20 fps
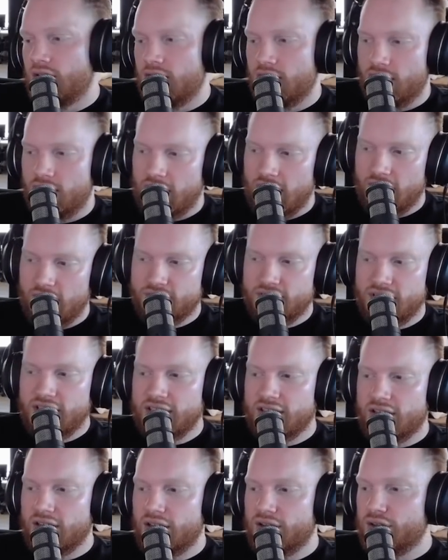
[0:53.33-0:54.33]
I don't
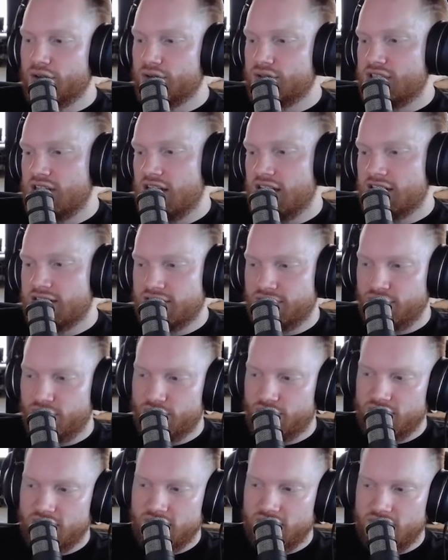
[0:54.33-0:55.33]
think they'll test
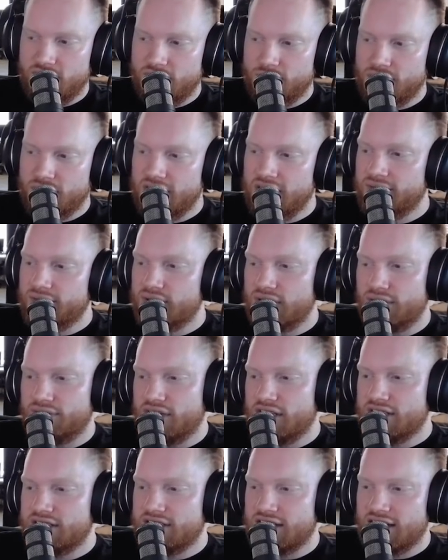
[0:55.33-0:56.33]
for it, but even if
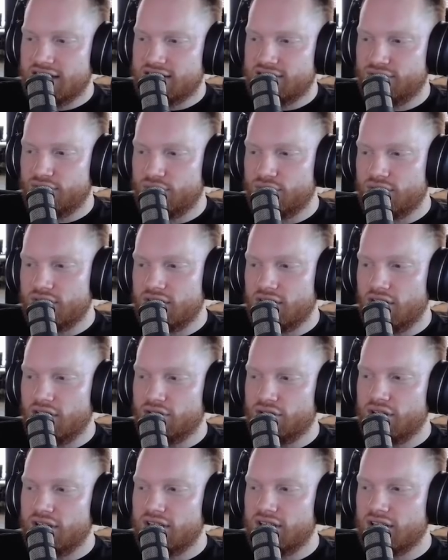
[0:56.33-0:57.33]
they test for it, are
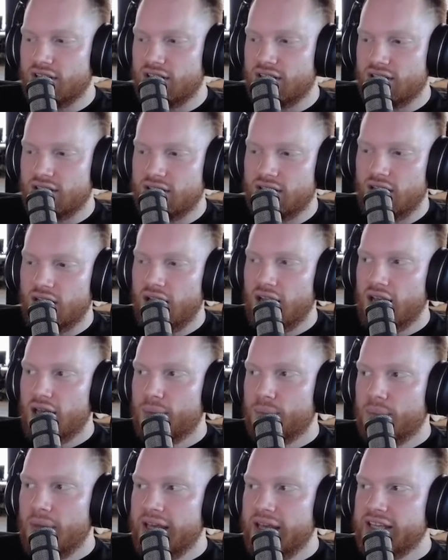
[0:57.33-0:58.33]
they gonna
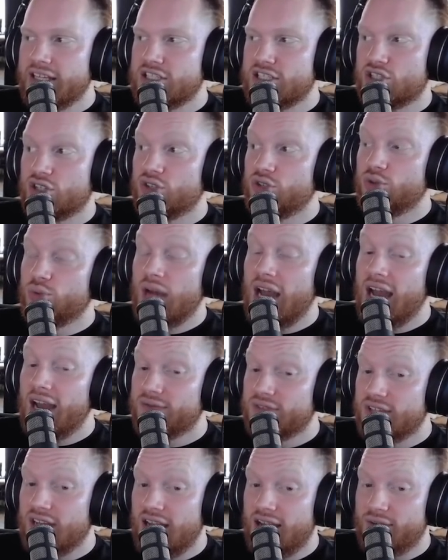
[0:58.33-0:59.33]
make it so you have
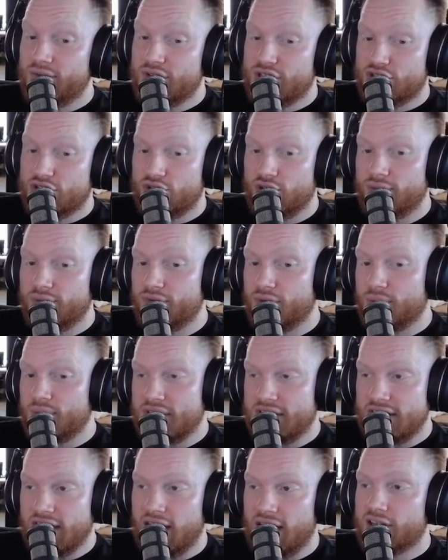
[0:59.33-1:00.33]
to have a script from a
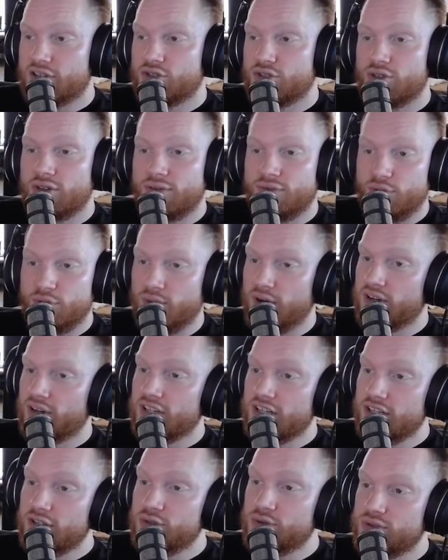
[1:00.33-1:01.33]
doctor if you are
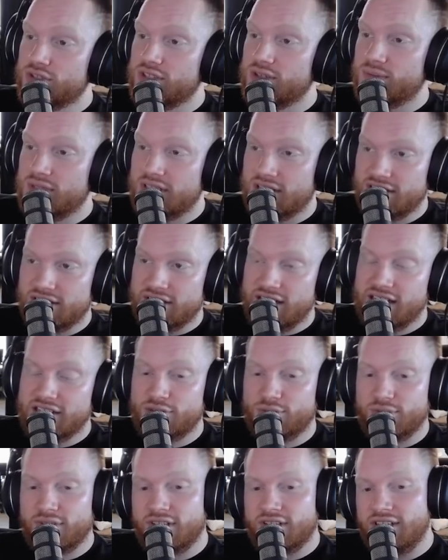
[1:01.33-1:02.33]
gonna use Because that's
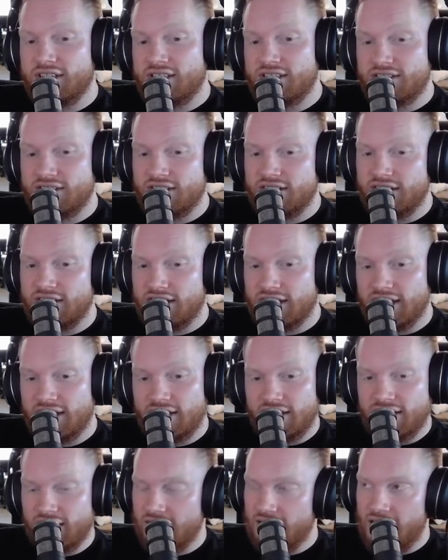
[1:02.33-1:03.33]
really easy to
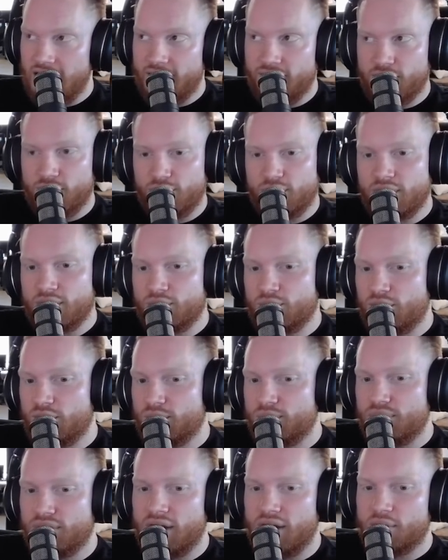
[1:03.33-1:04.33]
get, and everyone will
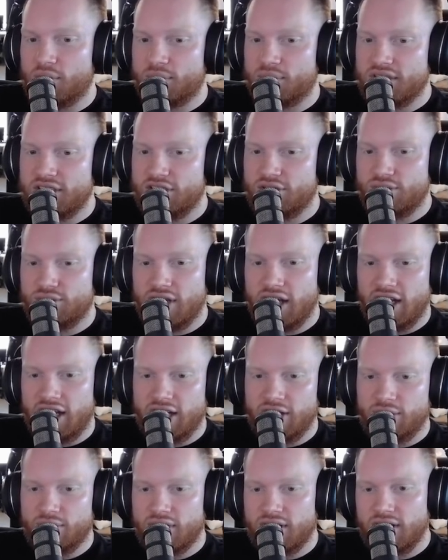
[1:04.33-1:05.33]
probably do that
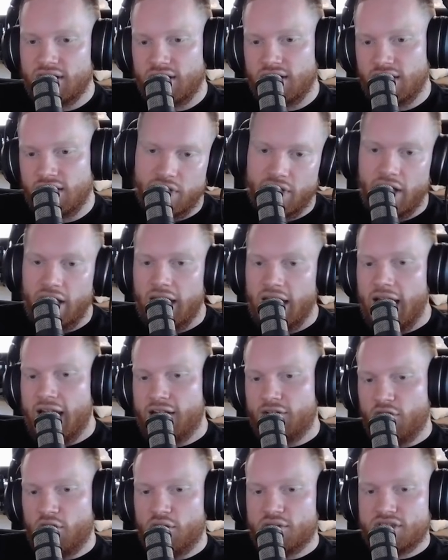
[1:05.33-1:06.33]
anyway.
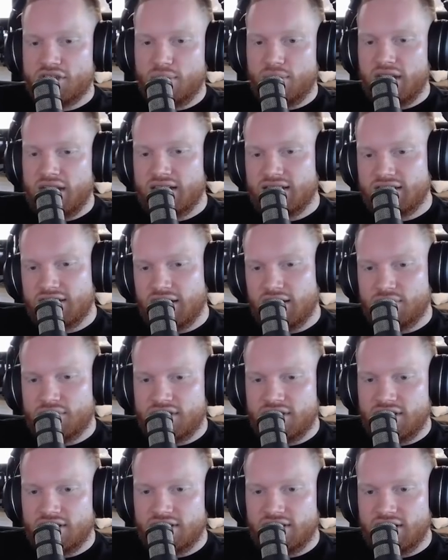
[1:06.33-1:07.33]
Adderall is a banned
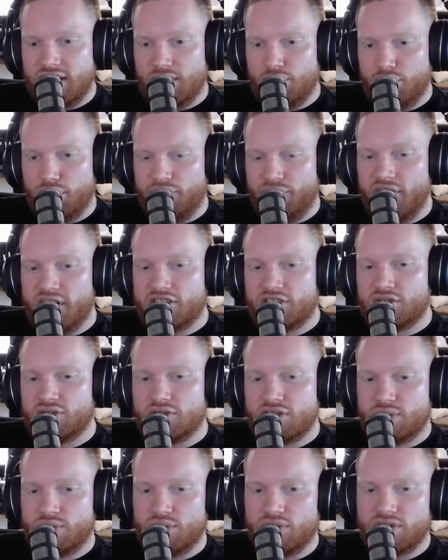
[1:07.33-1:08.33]
substance in professional
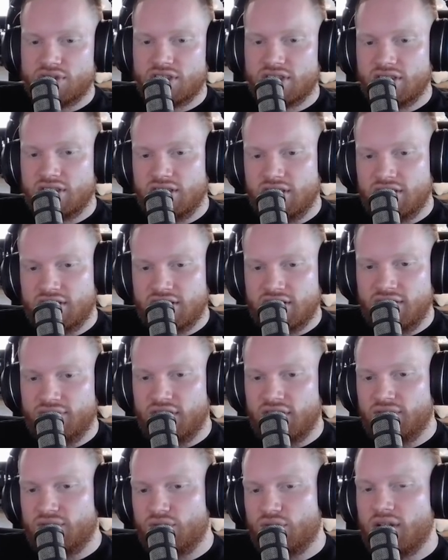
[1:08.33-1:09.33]
sports leagues, even
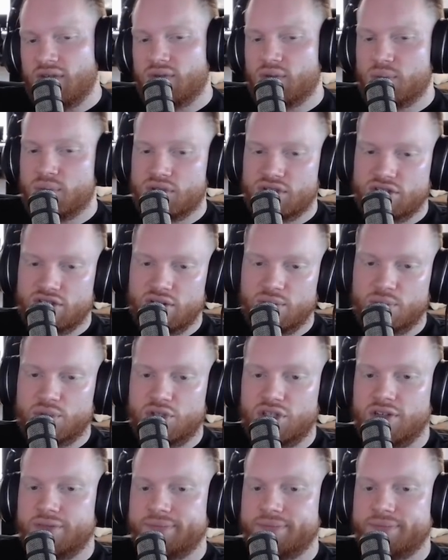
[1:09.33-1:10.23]
if you have a prescription.